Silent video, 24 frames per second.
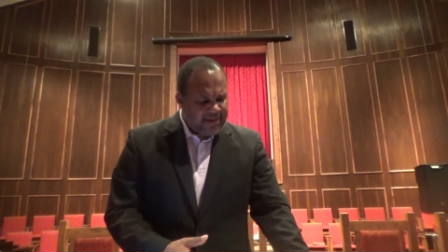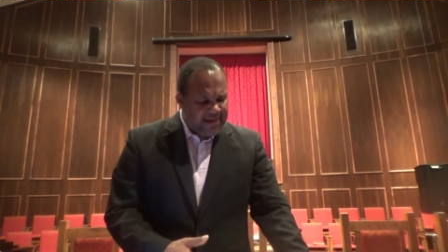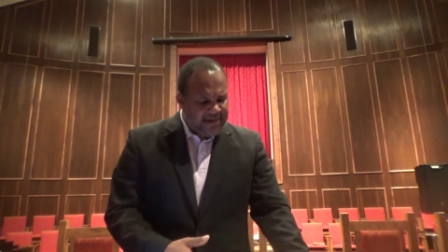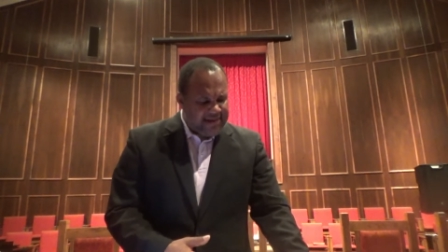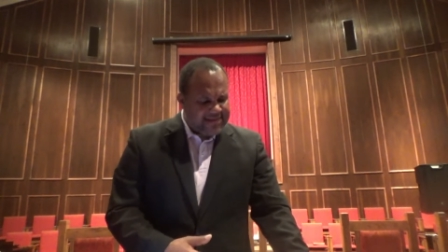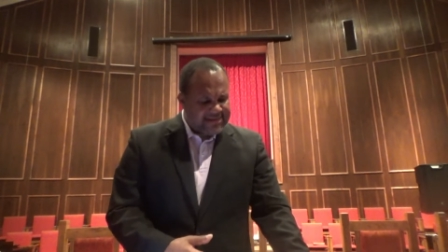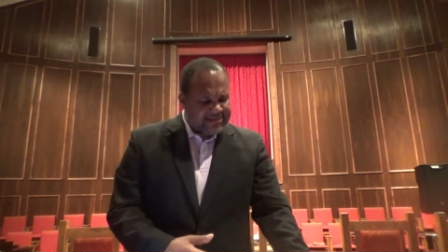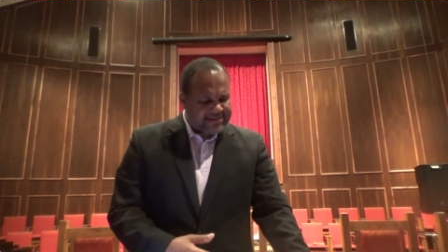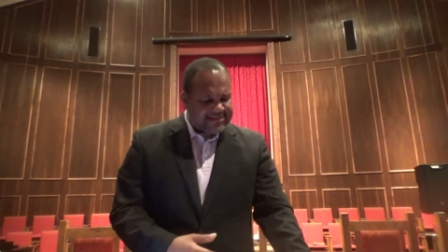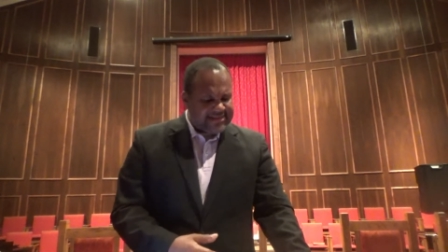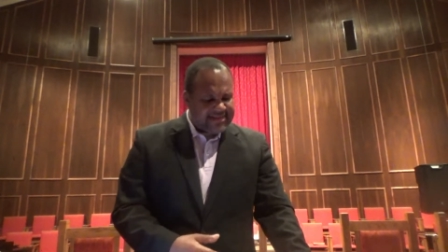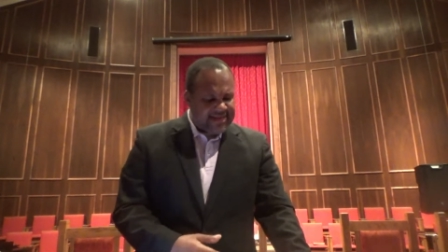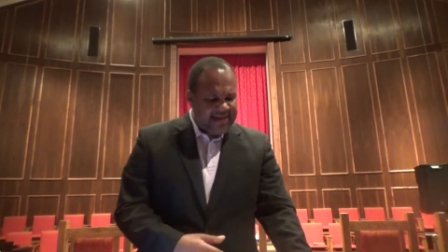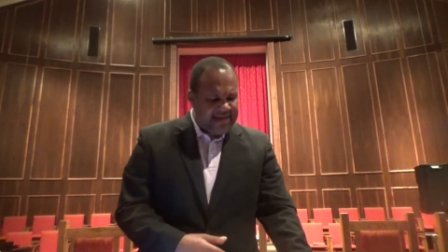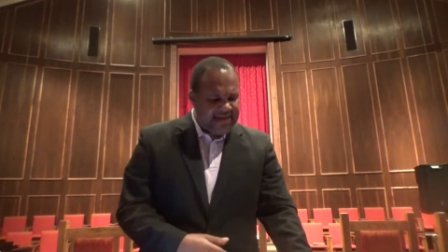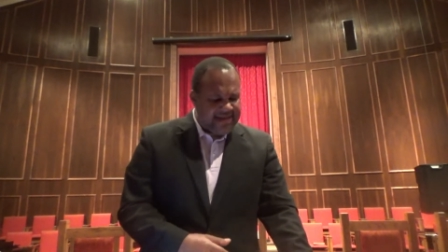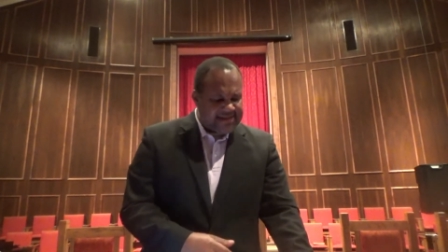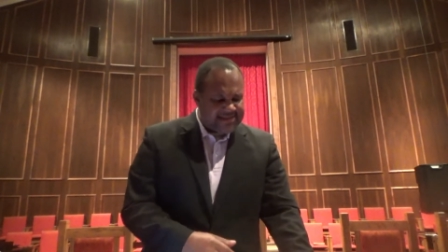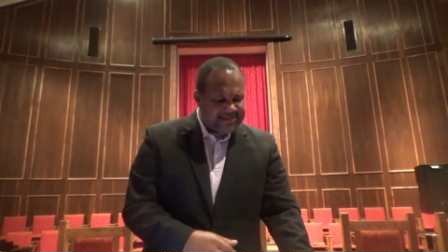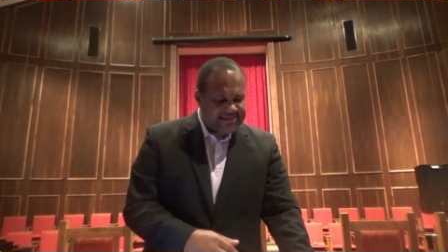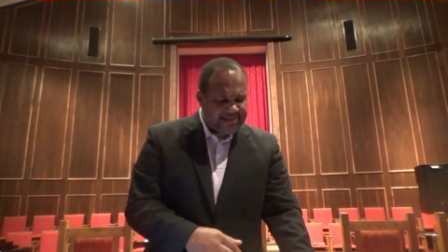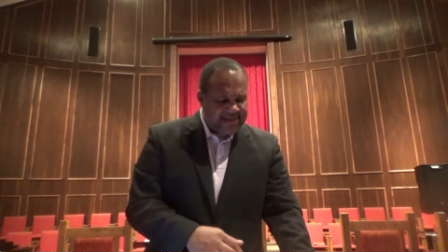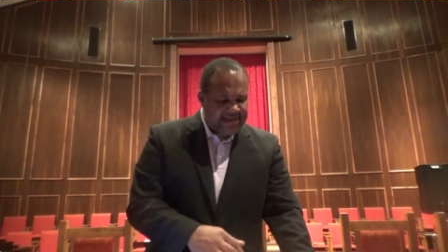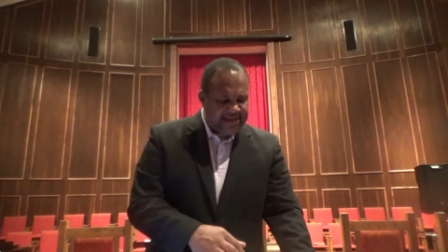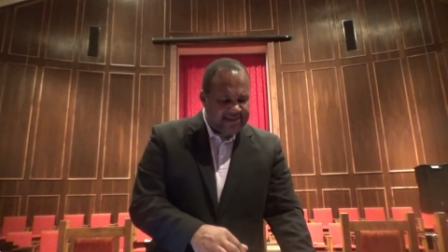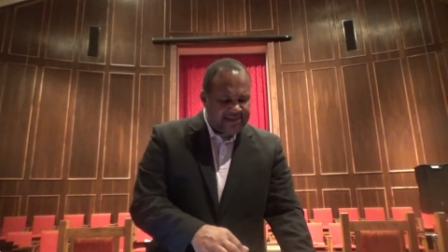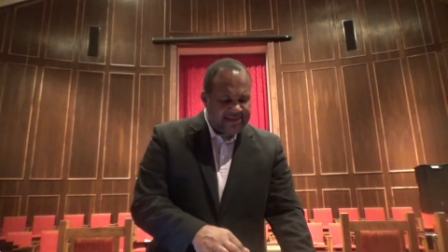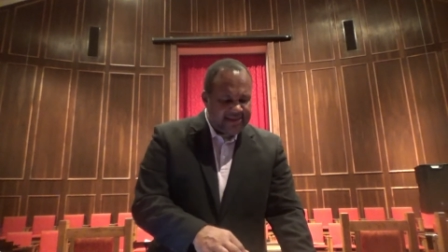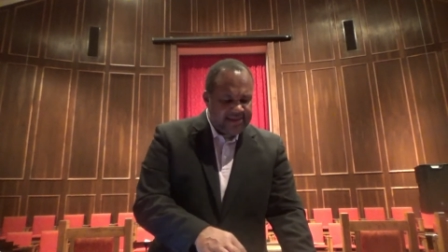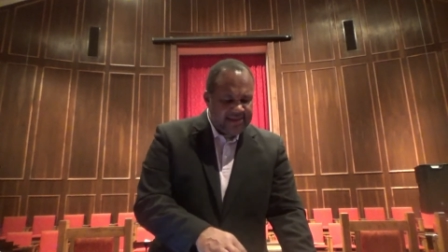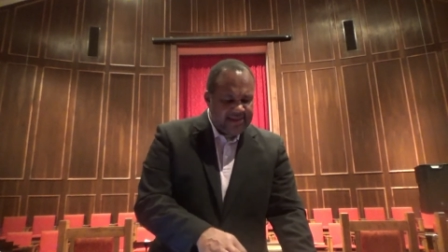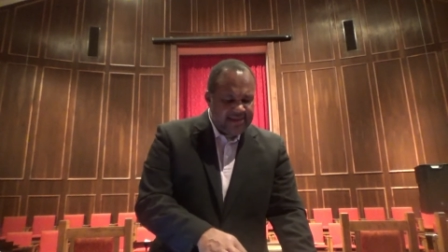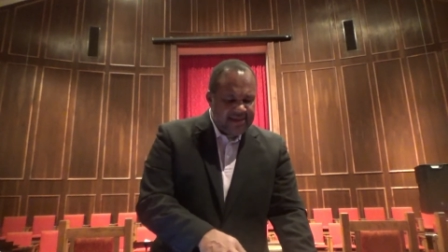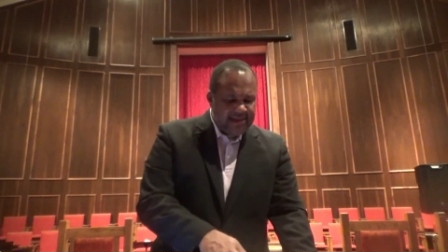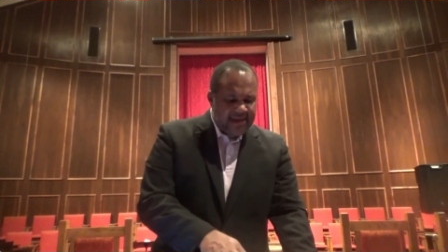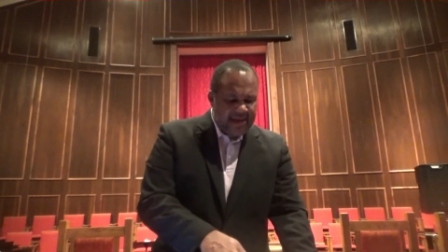And it says
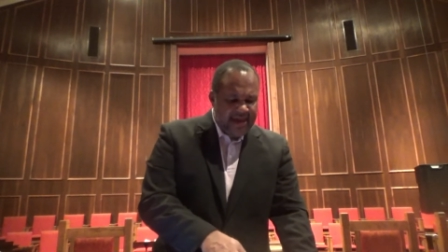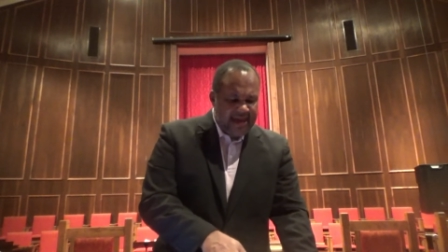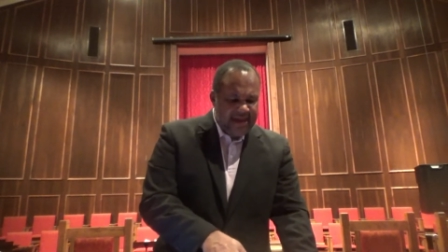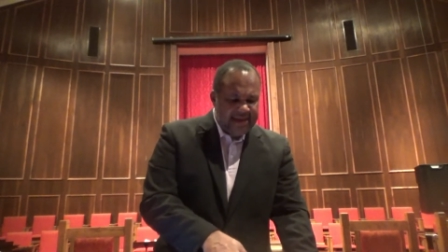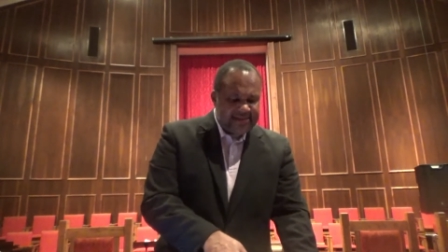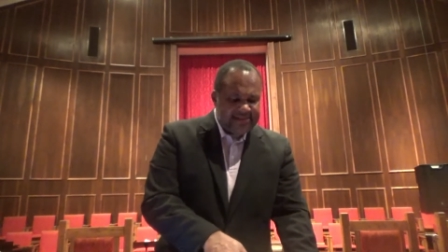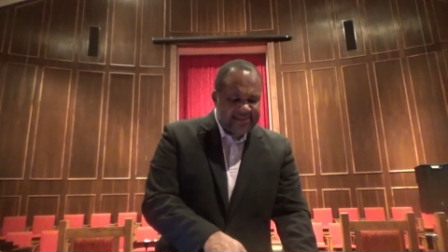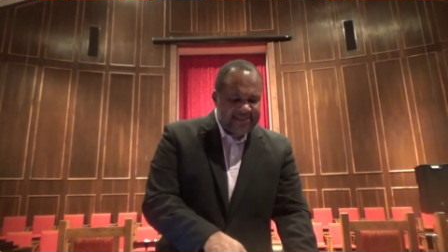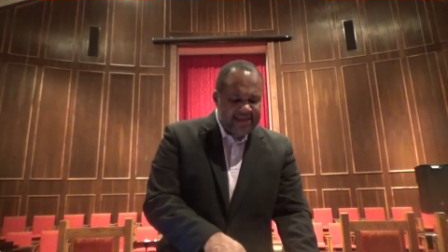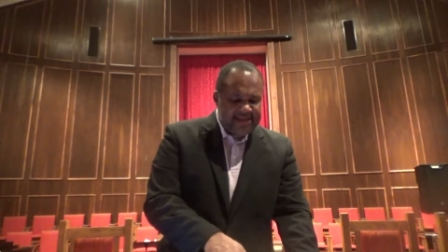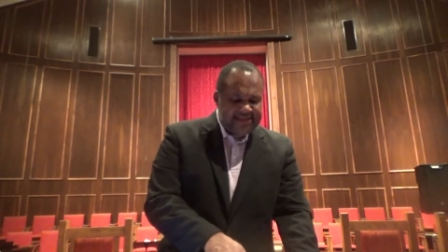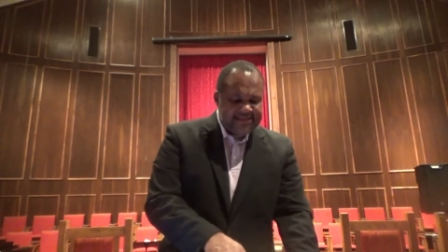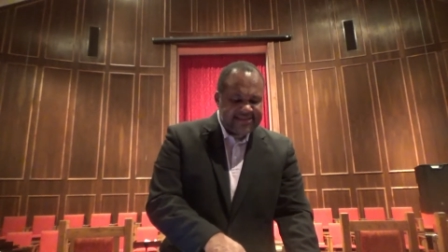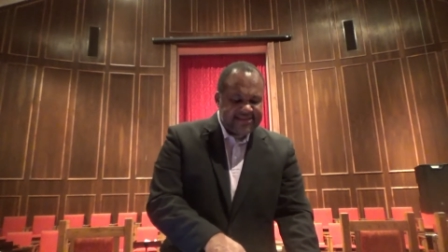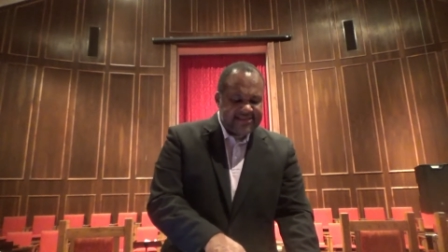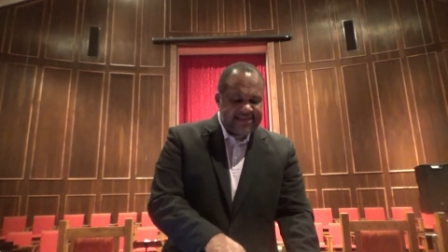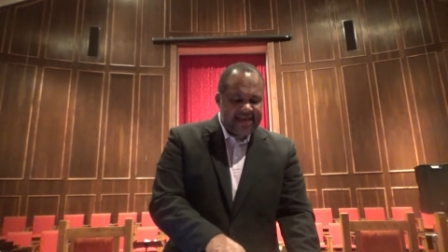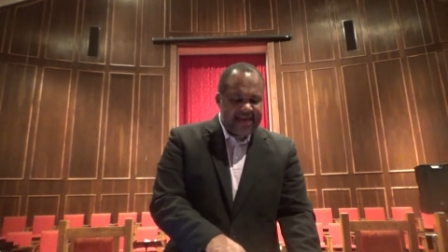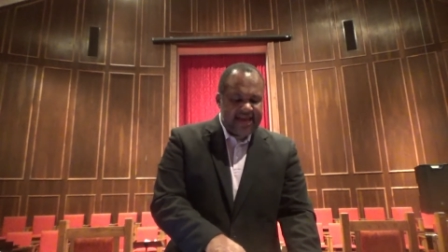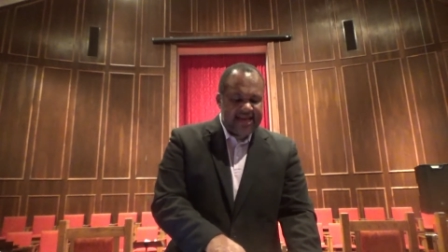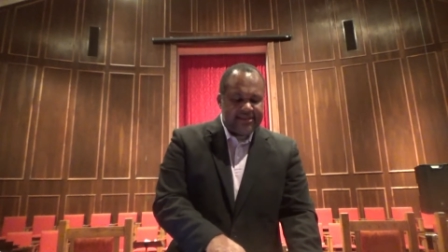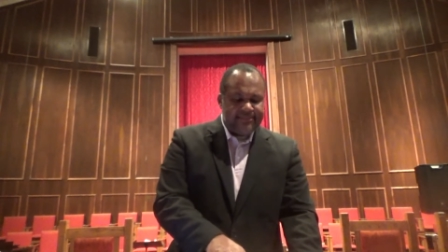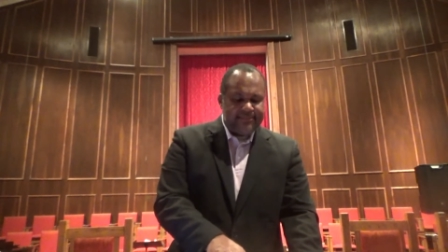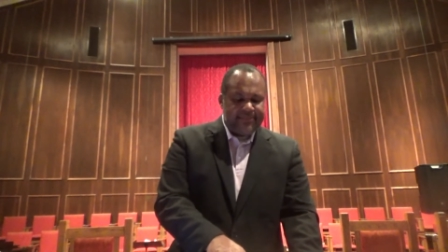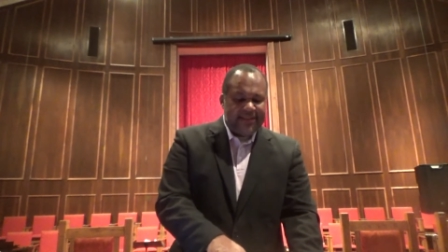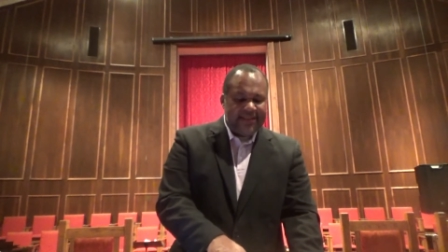that, and they said,